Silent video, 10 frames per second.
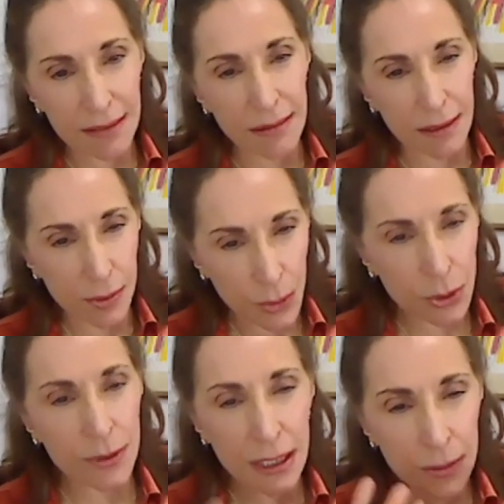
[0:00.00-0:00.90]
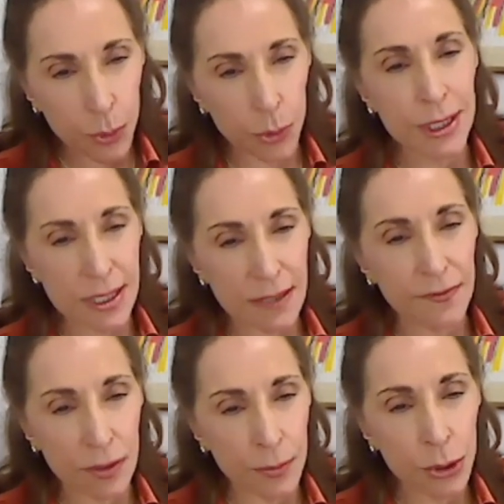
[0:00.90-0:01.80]
the importance of
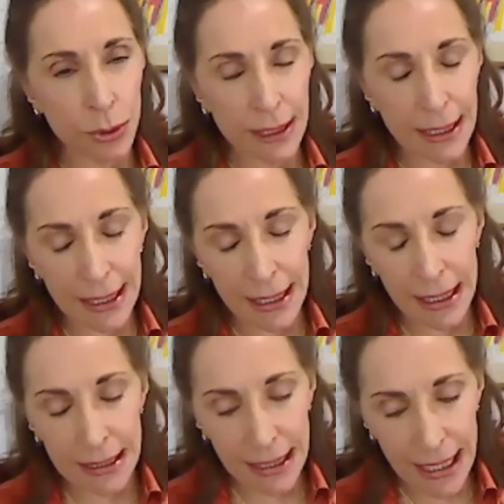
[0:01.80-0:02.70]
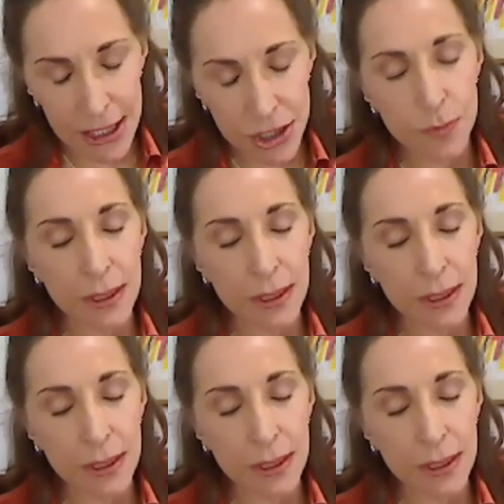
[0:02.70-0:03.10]
community and engagement,